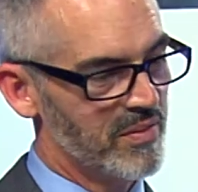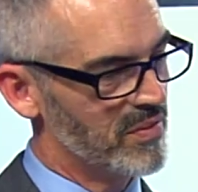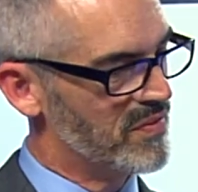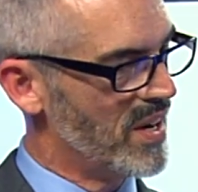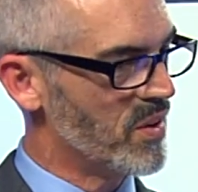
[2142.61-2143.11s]

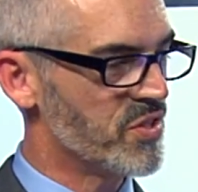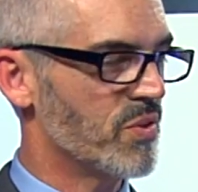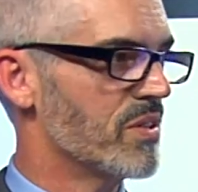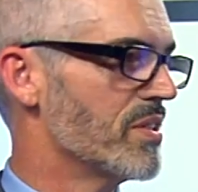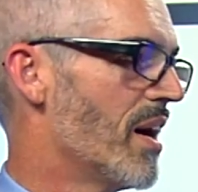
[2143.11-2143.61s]
very
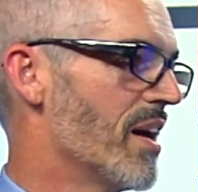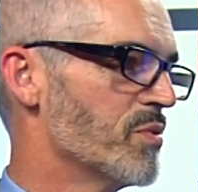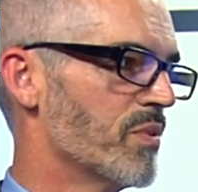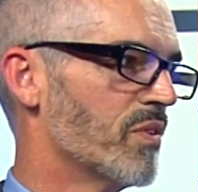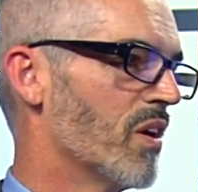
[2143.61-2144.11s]
strong ties
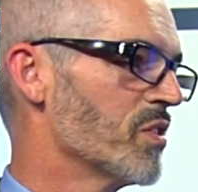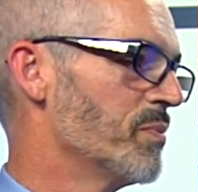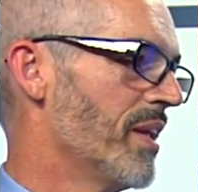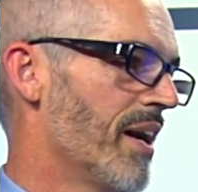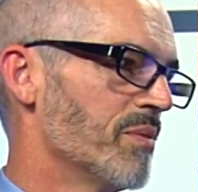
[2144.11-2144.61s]
with
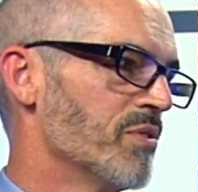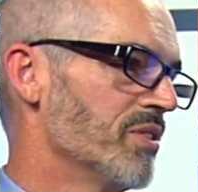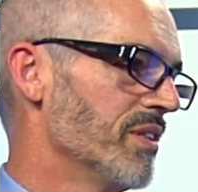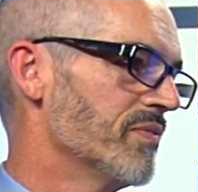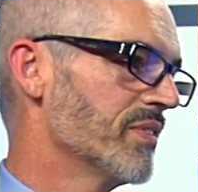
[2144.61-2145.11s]
Congressman Adam
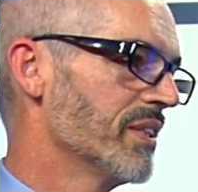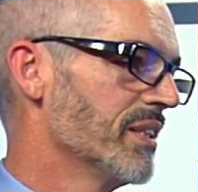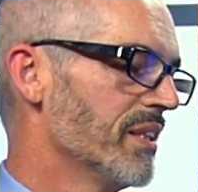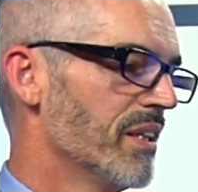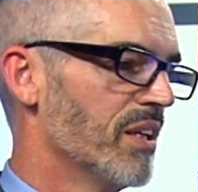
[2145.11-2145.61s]
Schiff.
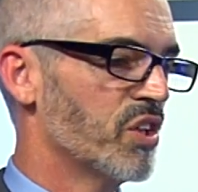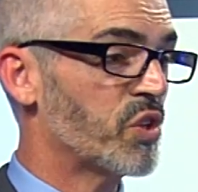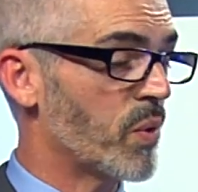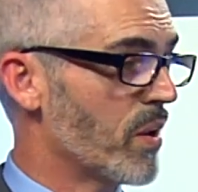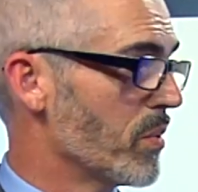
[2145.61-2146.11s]

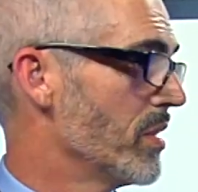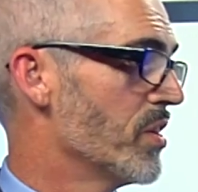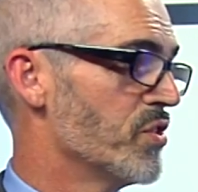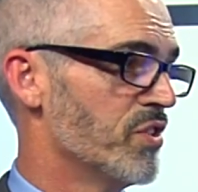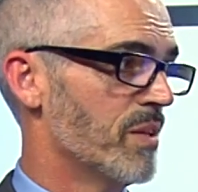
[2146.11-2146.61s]
Great
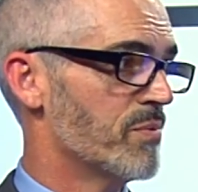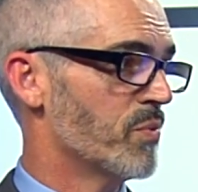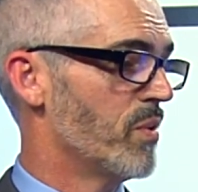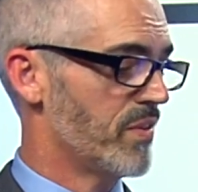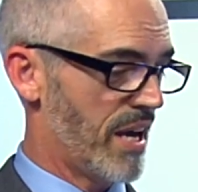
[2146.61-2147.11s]
relationships
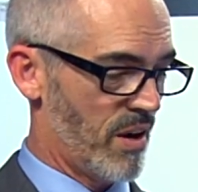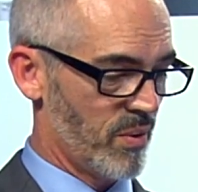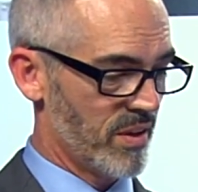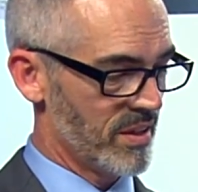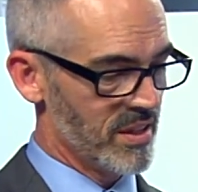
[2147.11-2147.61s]
with
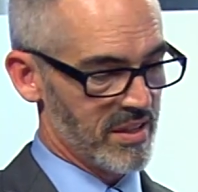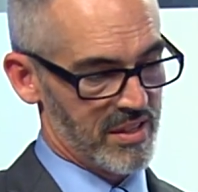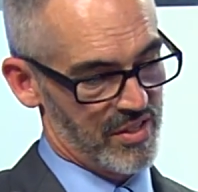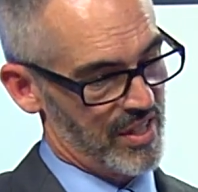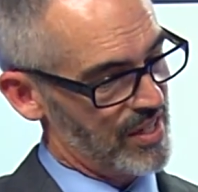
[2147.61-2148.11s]
our
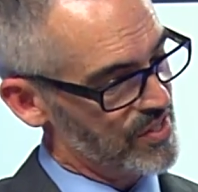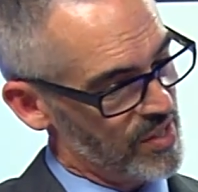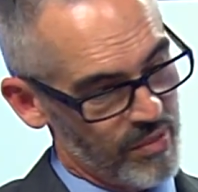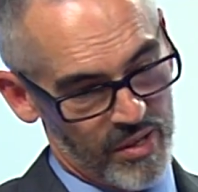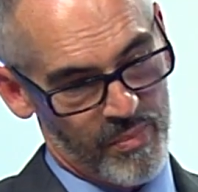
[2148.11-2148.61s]
state
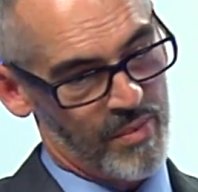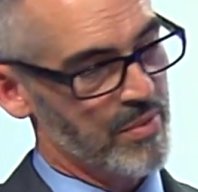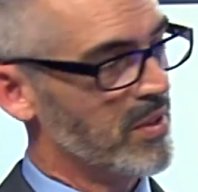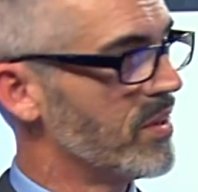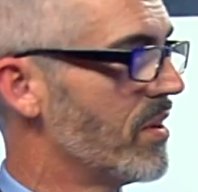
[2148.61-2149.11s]
assembly
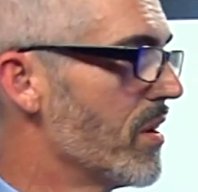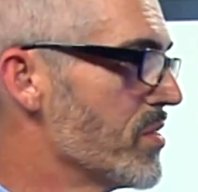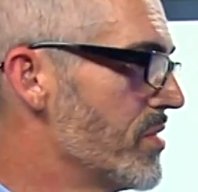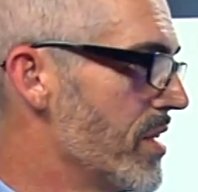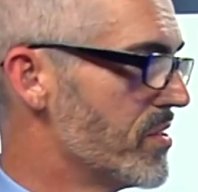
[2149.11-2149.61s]
member, our
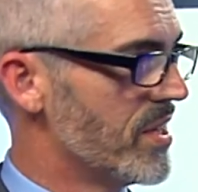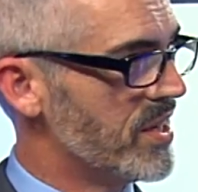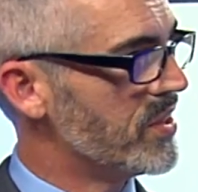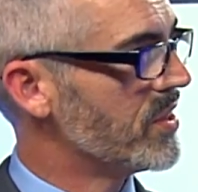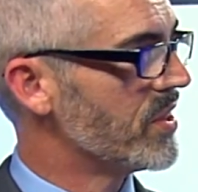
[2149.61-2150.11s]
state
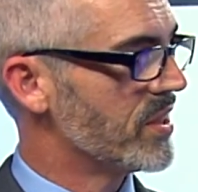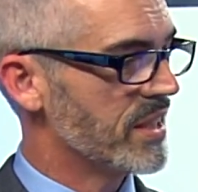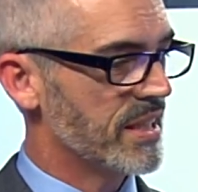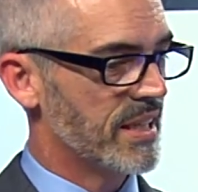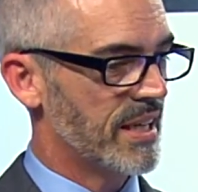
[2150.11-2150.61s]
senator,
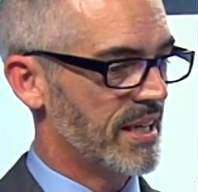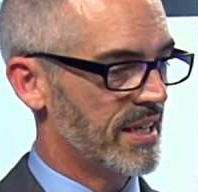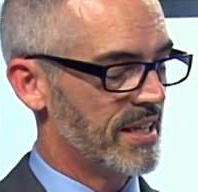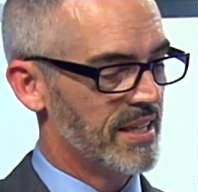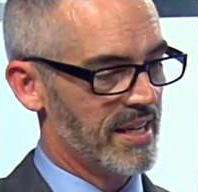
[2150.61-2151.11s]

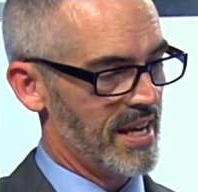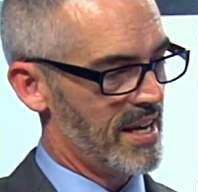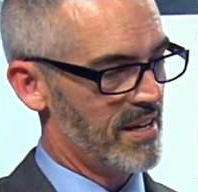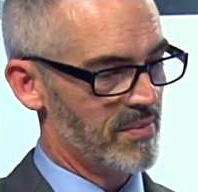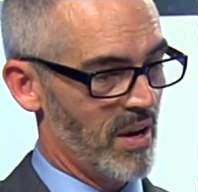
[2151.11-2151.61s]

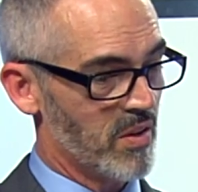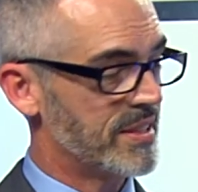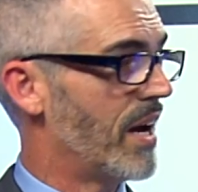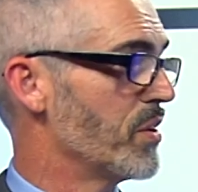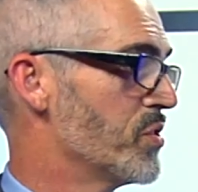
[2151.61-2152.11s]
our
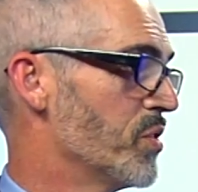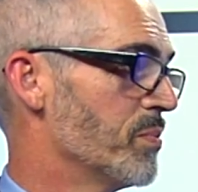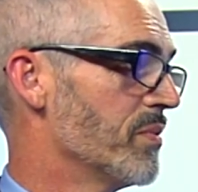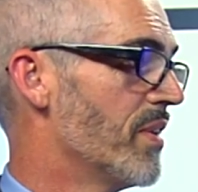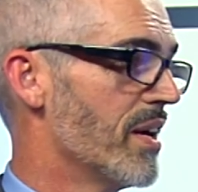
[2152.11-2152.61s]
county
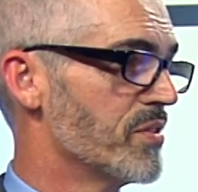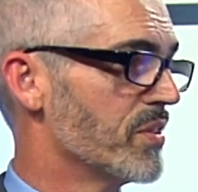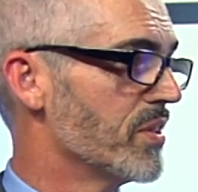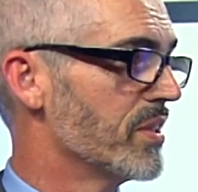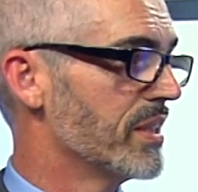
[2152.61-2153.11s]

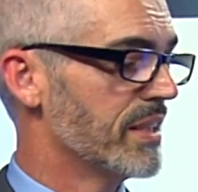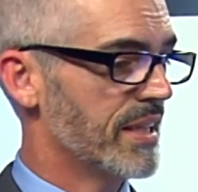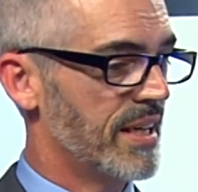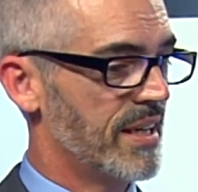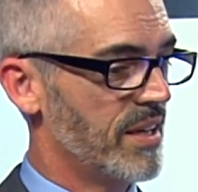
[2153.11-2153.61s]
supervisor,
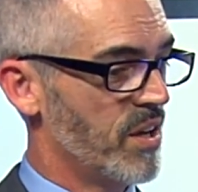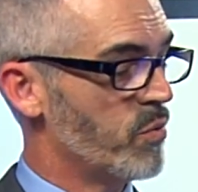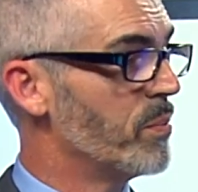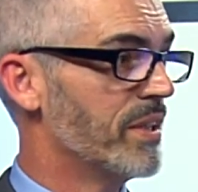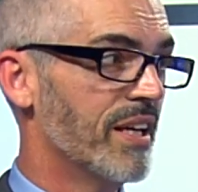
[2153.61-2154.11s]
and
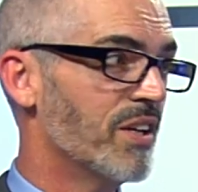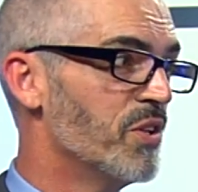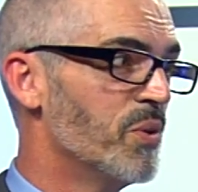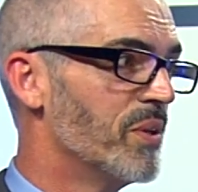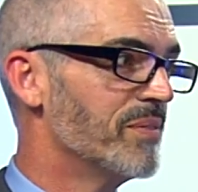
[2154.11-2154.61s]
we'll be getting a
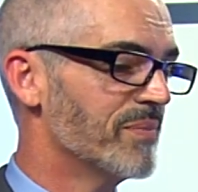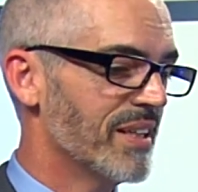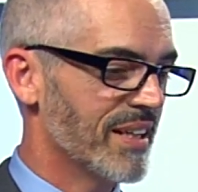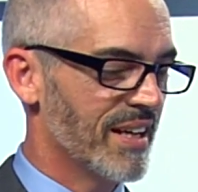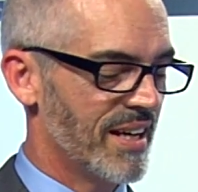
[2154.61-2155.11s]
new one.
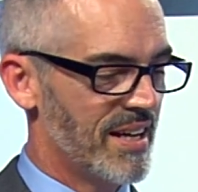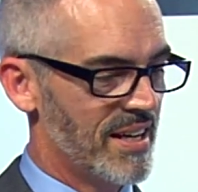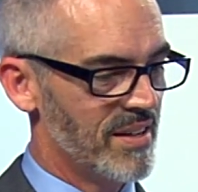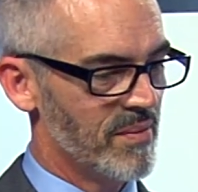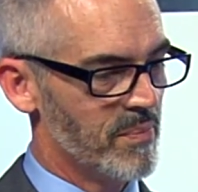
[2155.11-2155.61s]

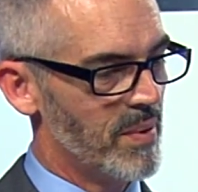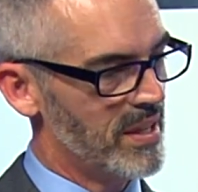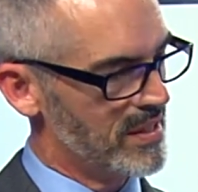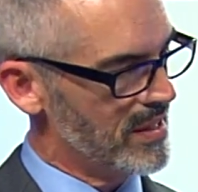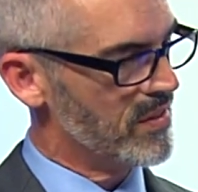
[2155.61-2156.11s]

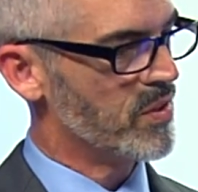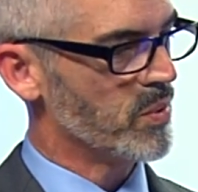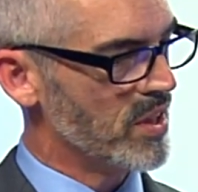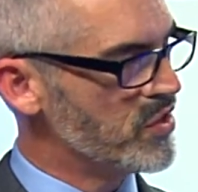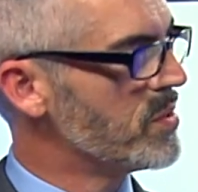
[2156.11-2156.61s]
But the
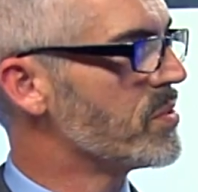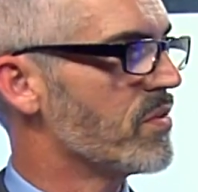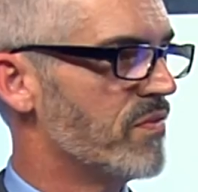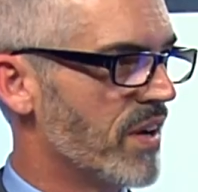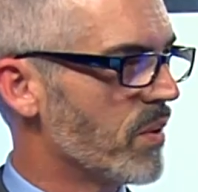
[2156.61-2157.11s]
relationships are
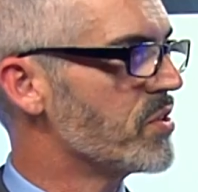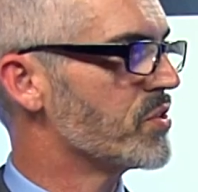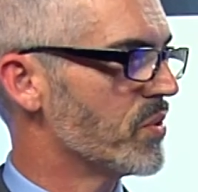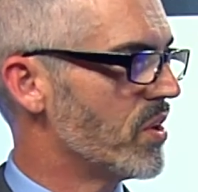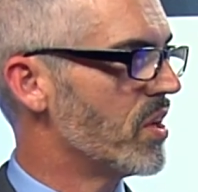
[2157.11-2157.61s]
very
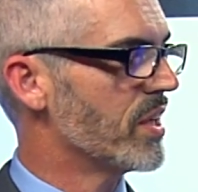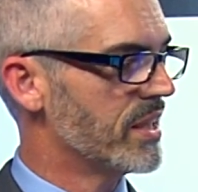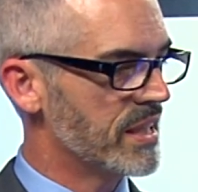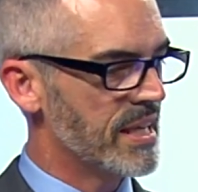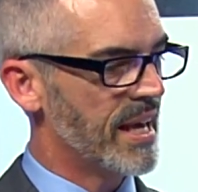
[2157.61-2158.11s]

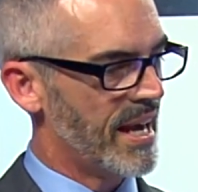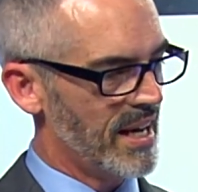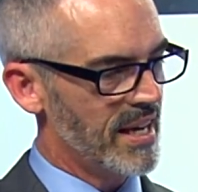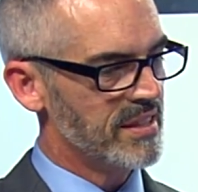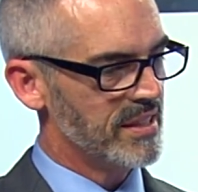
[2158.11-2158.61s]
strong. And
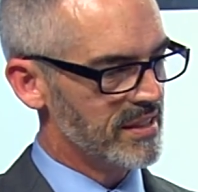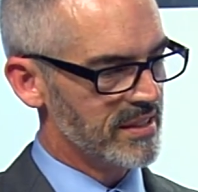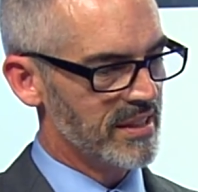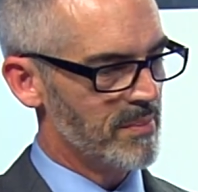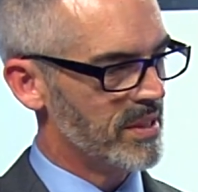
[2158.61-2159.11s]
I think
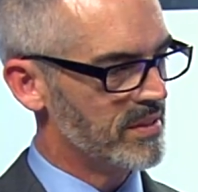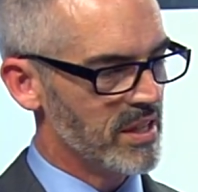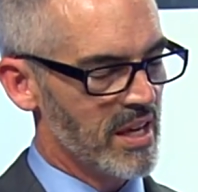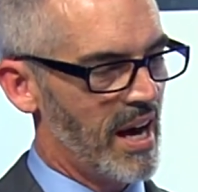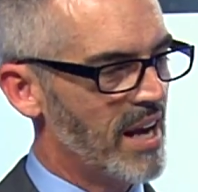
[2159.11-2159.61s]
that, I mean,
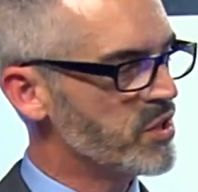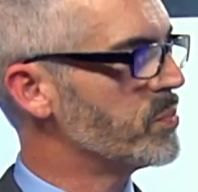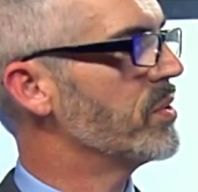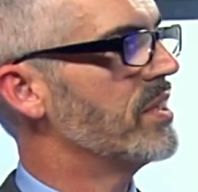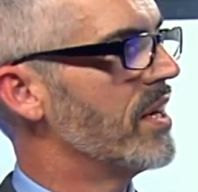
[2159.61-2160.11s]
I just
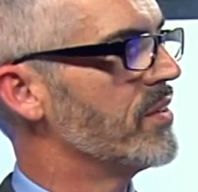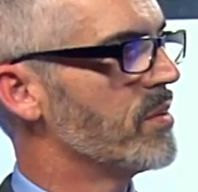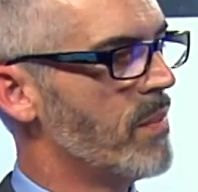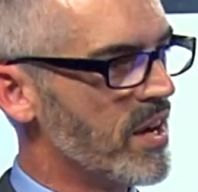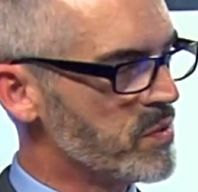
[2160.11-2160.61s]
put it out there.
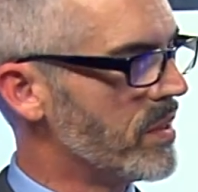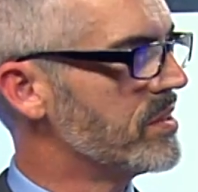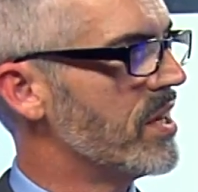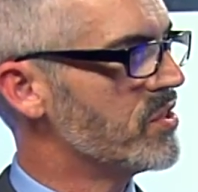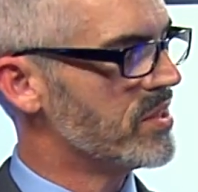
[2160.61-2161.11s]
My
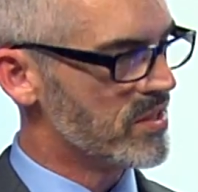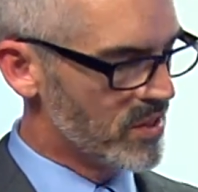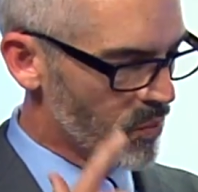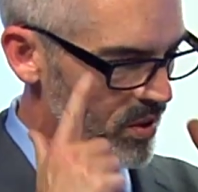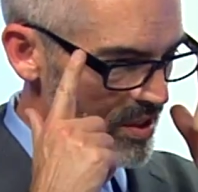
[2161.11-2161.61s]
expectation is
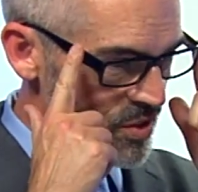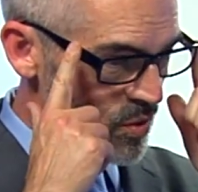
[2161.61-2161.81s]
that we're going to do